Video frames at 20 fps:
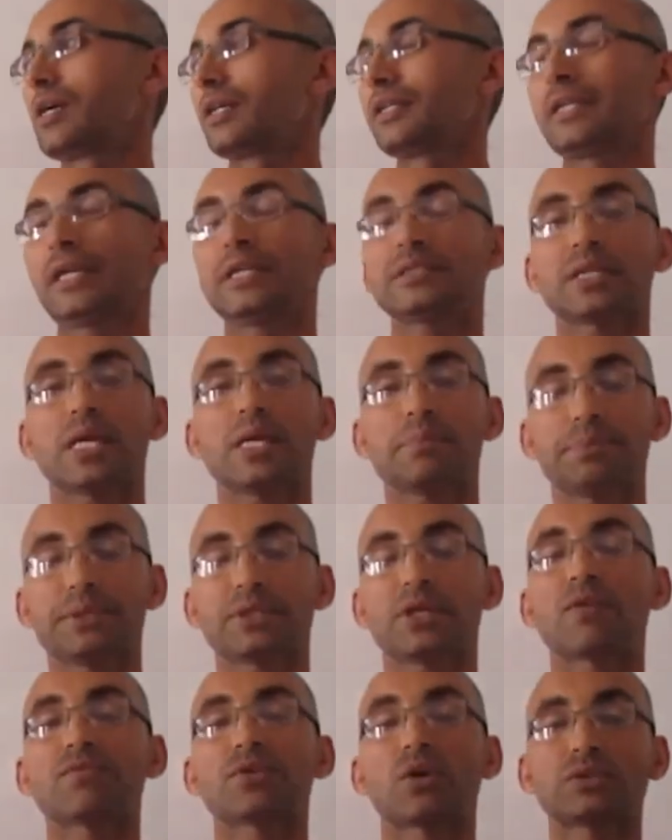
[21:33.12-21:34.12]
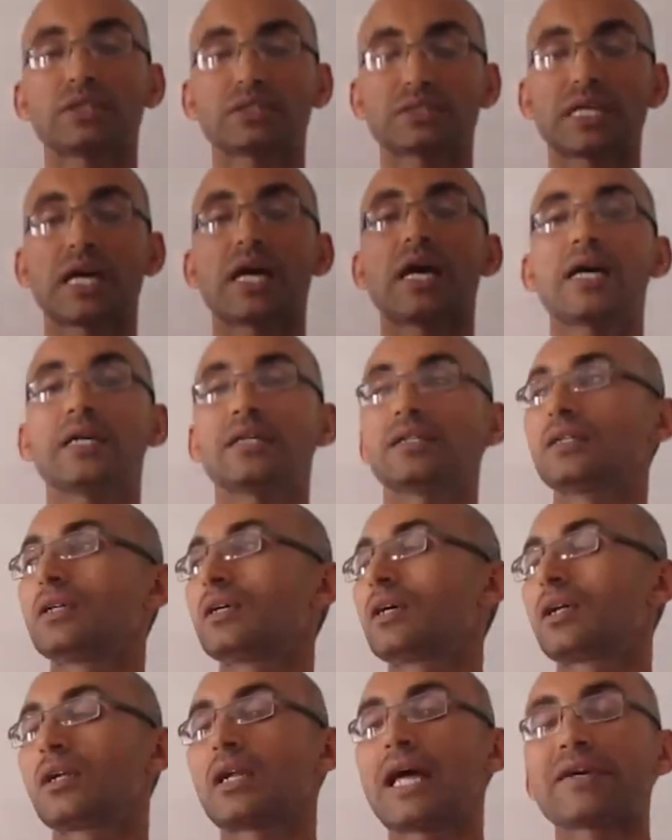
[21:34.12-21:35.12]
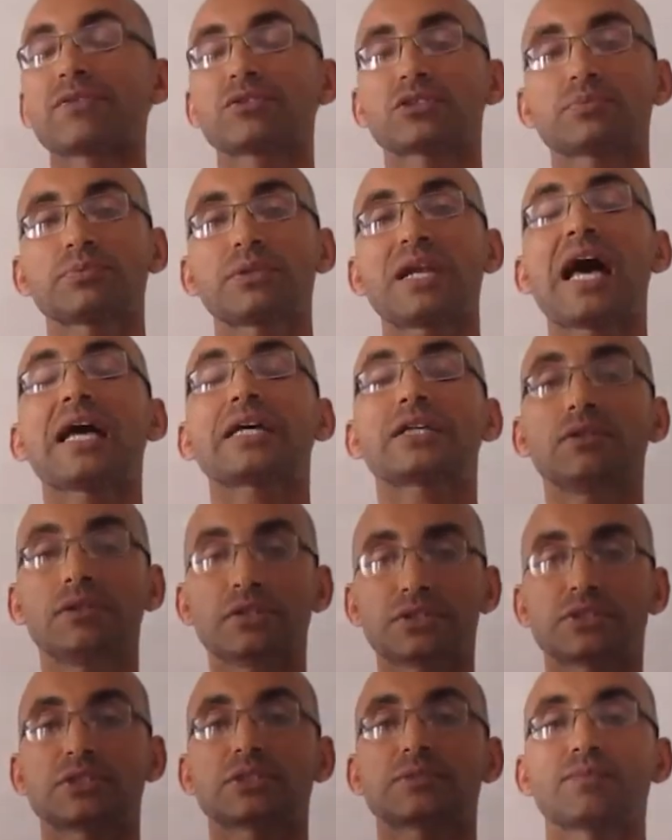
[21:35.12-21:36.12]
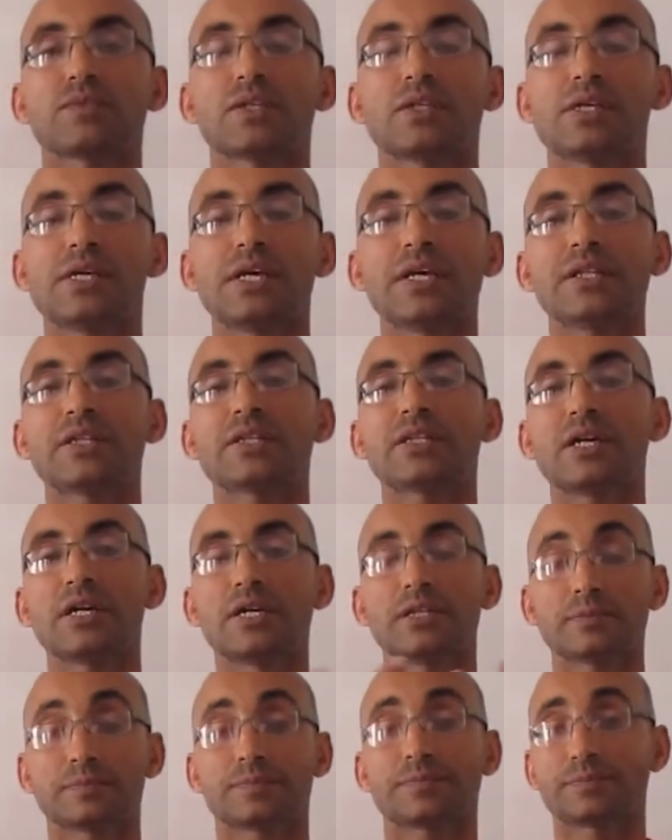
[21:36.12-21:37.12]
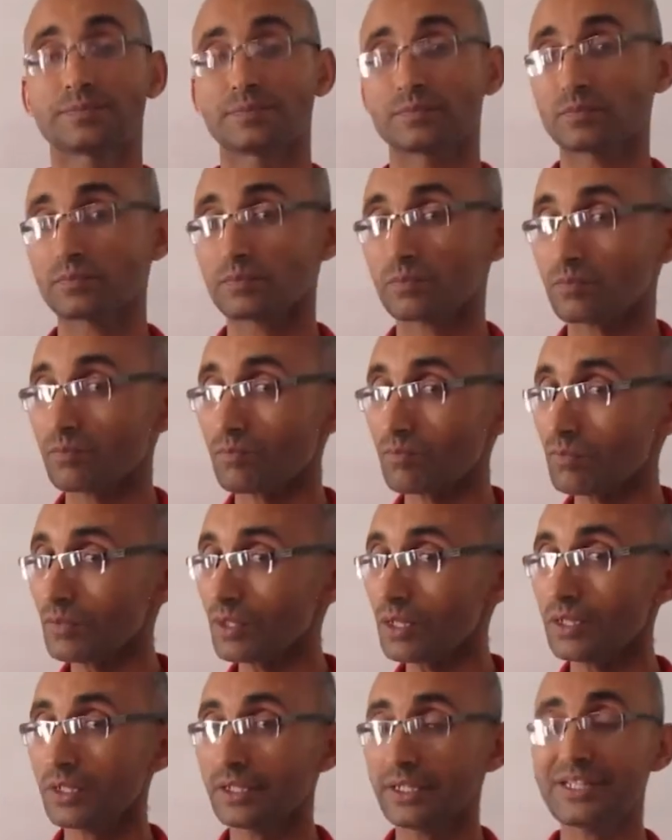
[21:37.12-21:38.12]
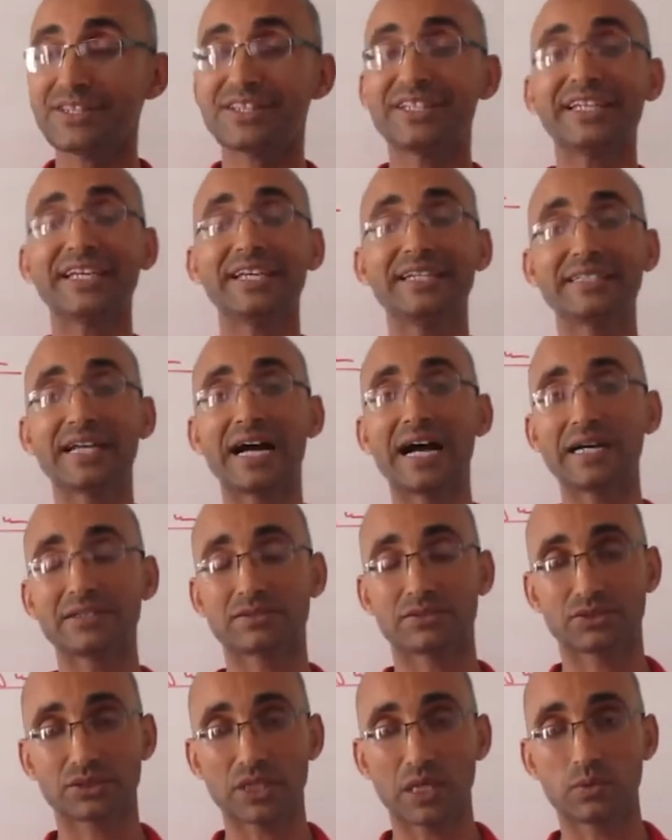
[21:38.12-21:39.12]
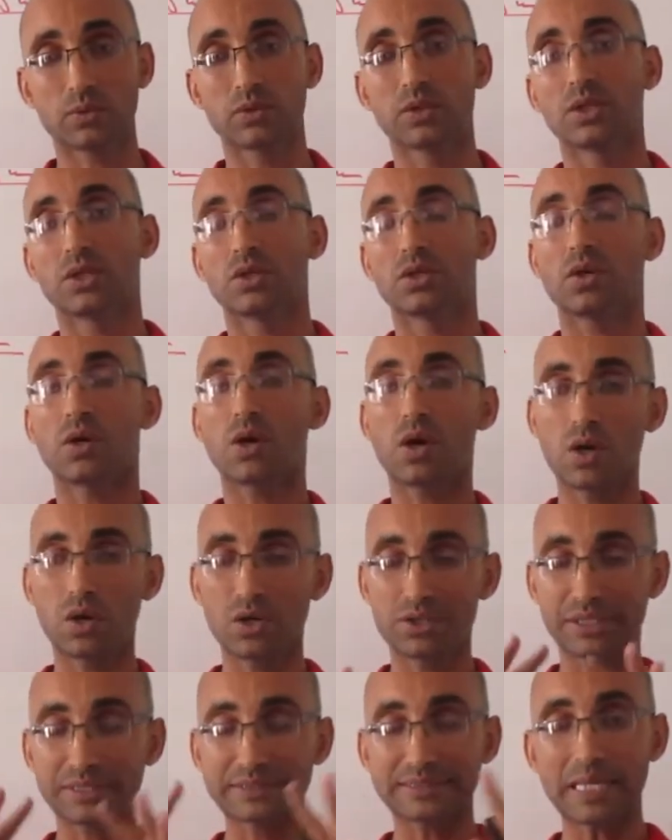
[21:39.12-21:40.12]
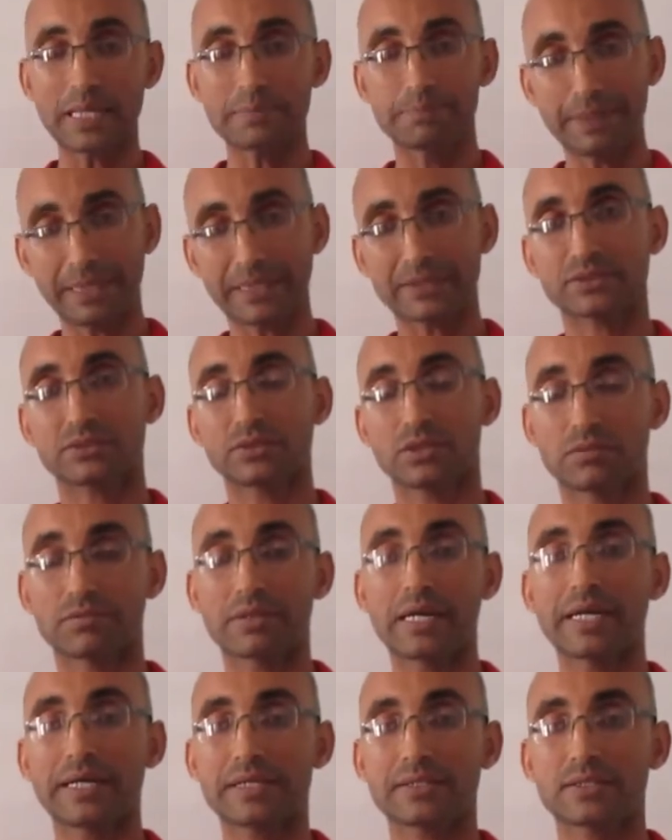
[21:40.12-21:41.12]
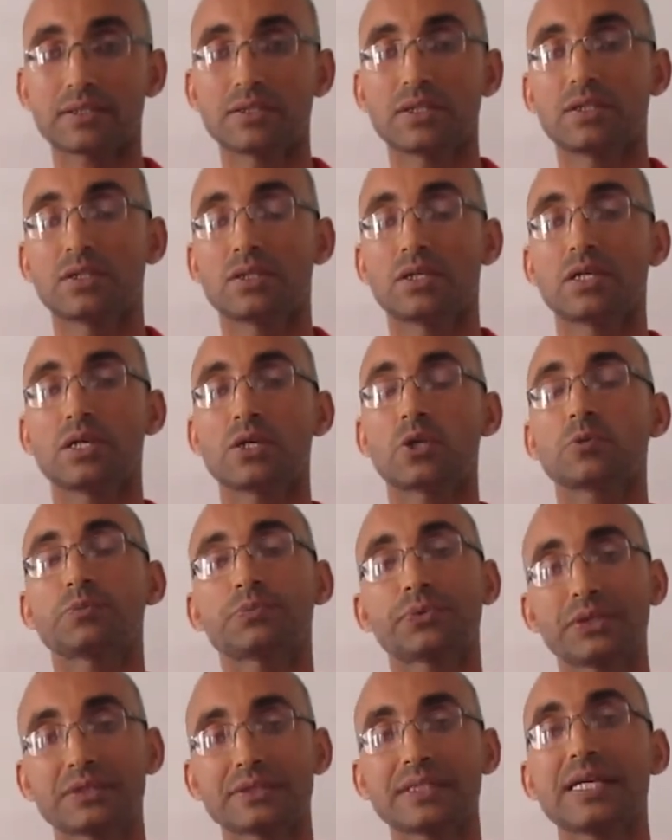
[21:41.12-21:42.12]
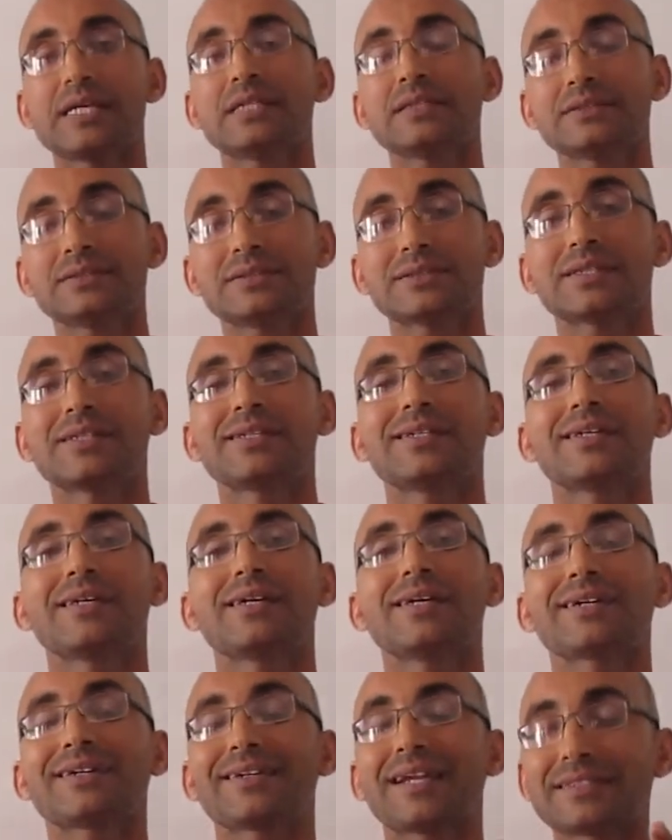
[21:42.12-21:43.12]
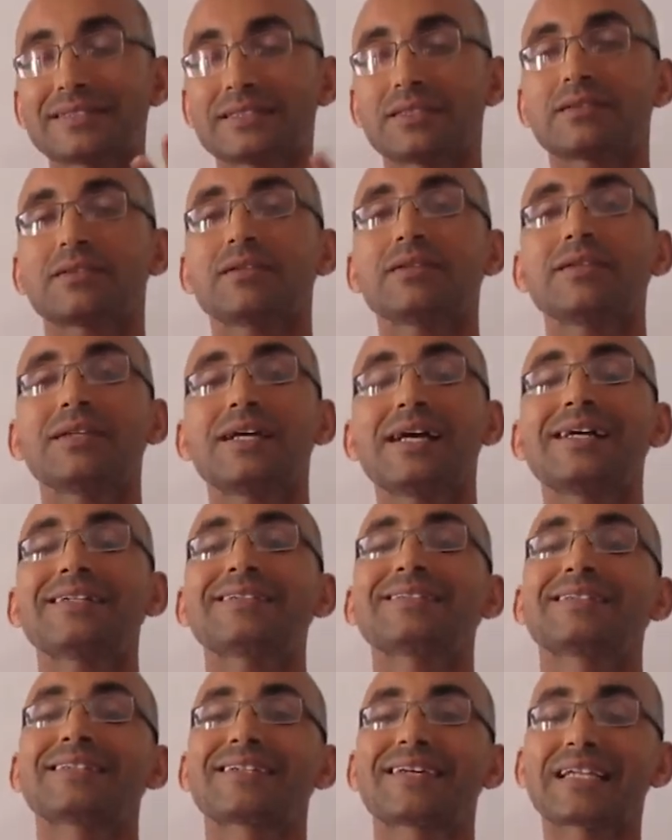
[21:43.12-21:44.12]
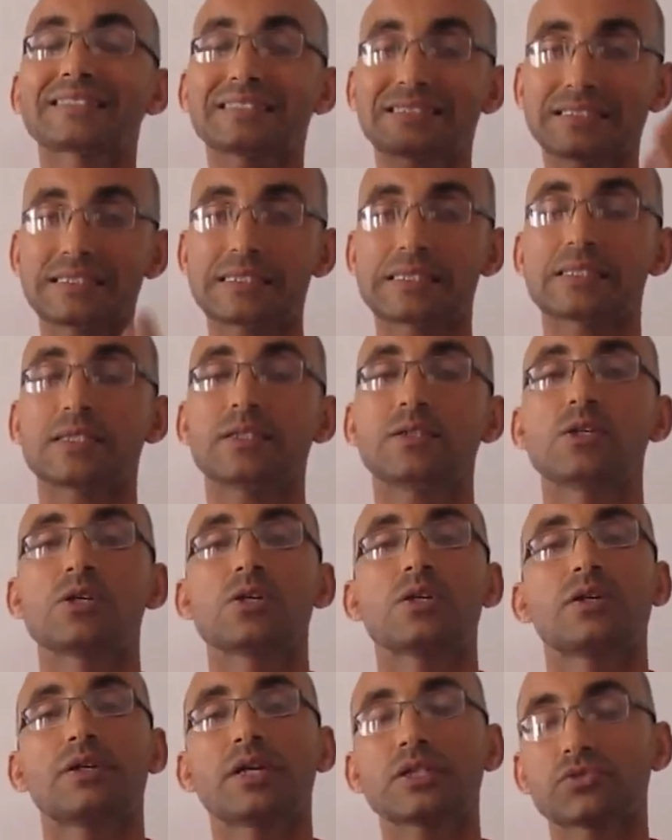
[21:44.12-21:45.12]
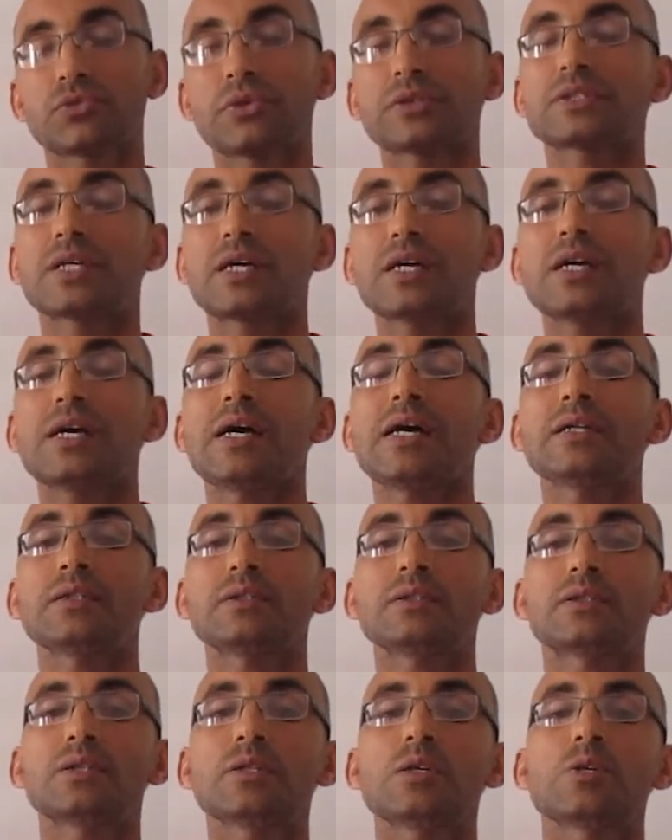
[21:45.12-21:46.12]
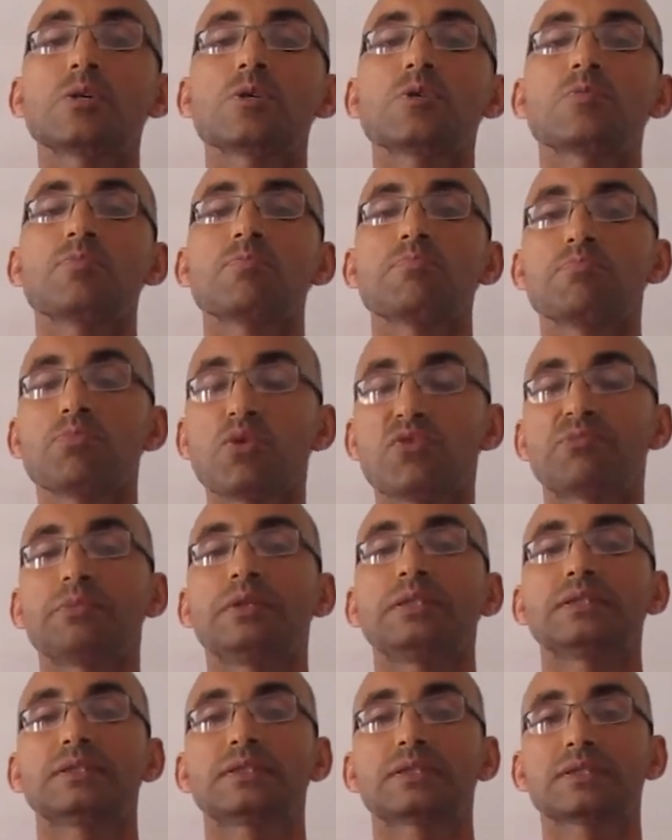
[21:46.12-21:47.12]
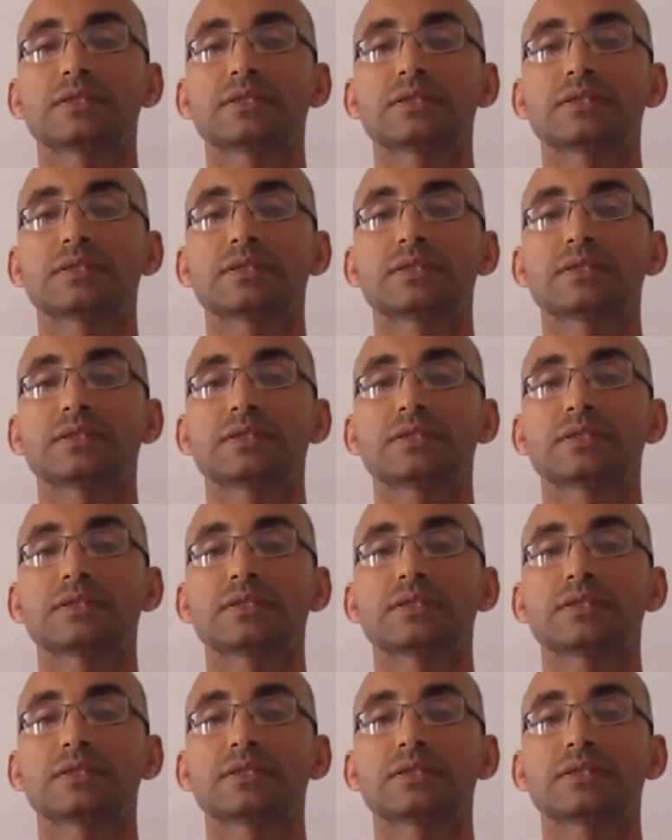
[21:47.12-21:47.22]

in his epic of the Odyssey, like, for example, Achilles in the Iliad. So all these epics, all right, represent a classical and the classicist literature and movement.